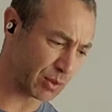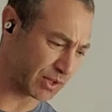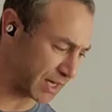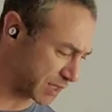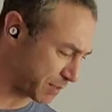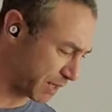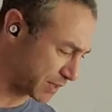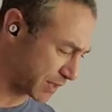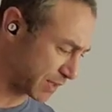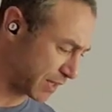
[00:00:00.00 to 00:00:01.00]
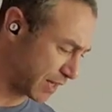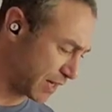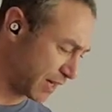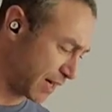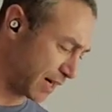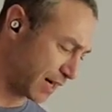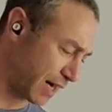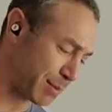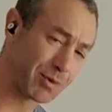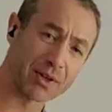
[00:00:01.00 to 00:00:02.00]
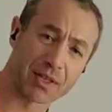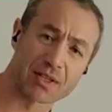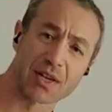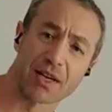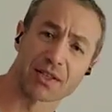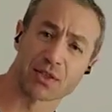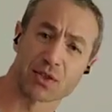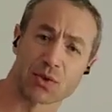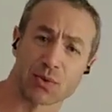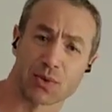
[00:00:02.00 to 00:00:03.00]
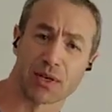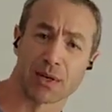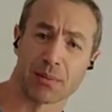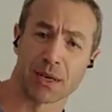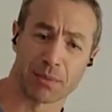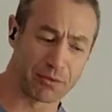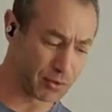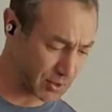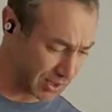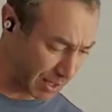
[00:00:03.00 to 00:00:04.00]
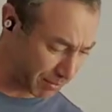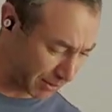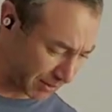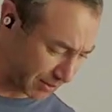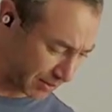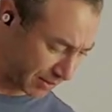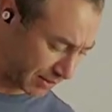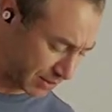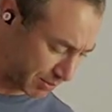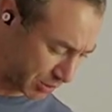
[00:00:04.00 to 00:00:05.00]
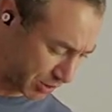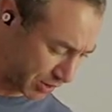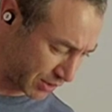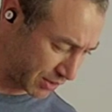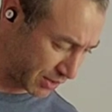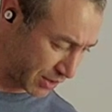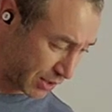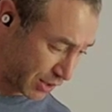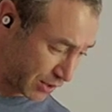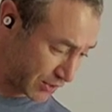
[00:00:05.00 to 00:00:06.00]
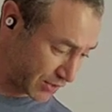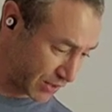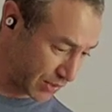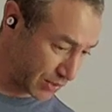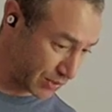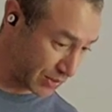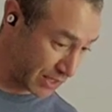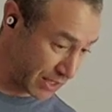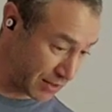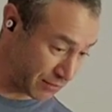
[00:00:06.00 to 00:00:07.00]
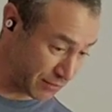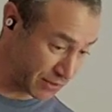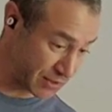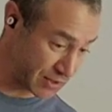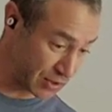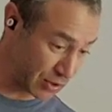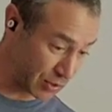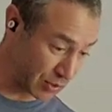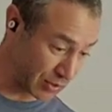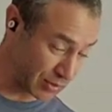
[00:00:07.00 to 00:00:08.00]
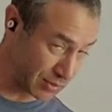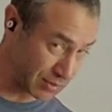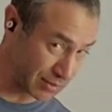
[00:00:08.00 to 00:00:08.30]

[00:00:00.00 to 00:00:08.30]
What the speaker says: what I expected. I'm quite excited to make my first cuppa in this machine. So if it's your